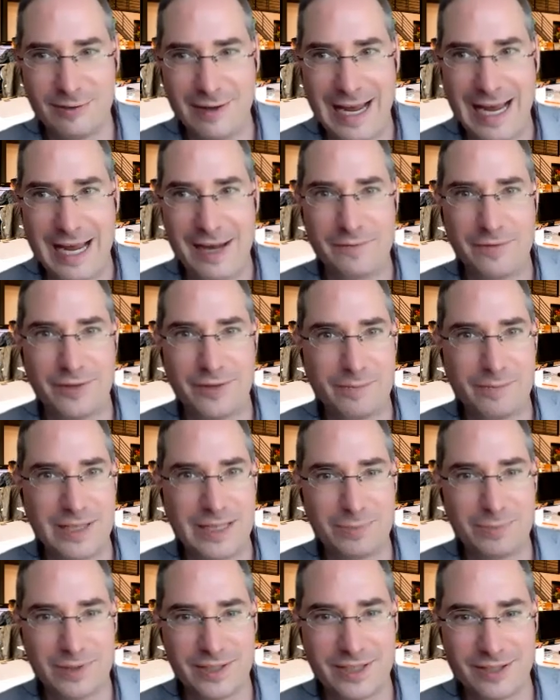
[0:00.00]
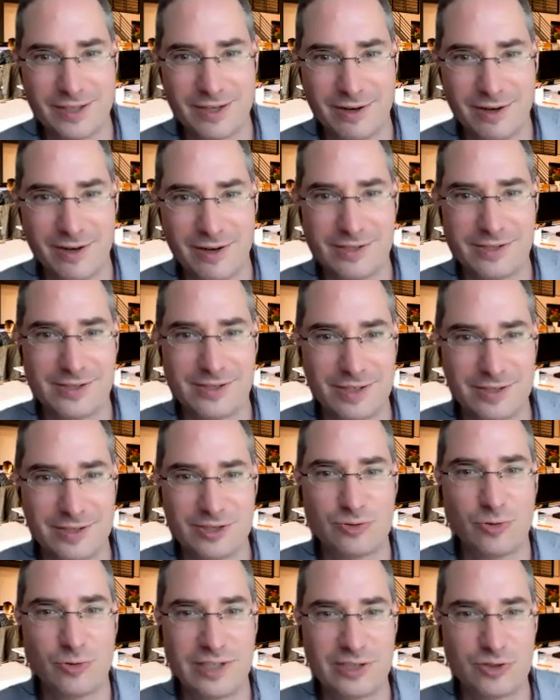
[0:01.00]
half the people in cars are
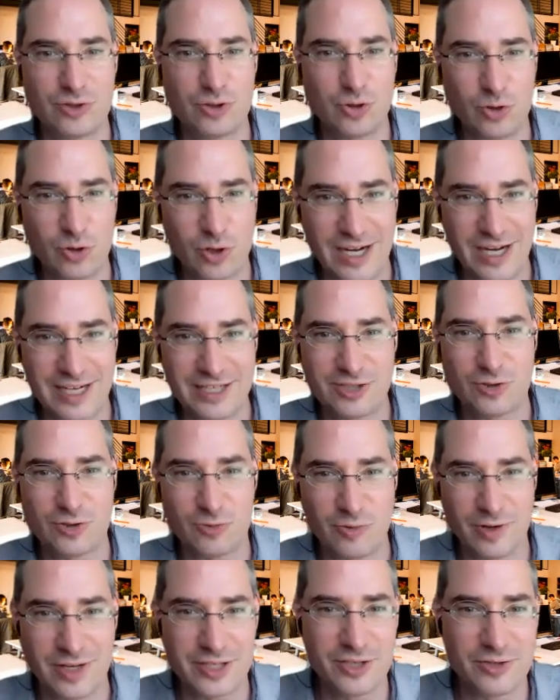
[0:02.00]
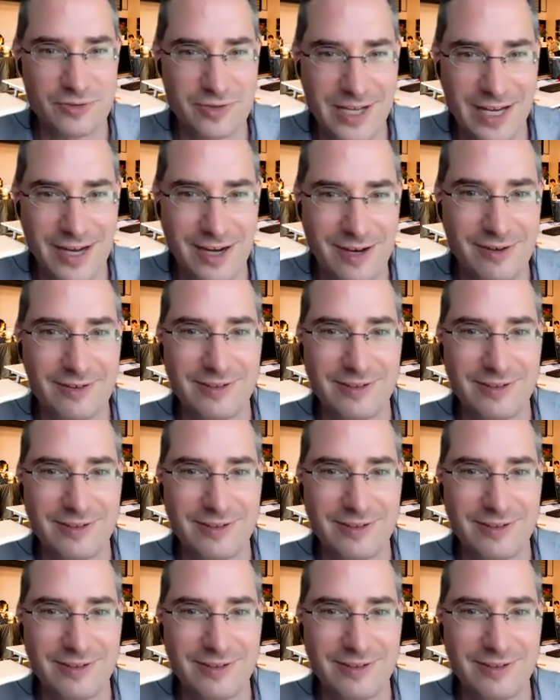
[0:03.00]
going to try to run you down.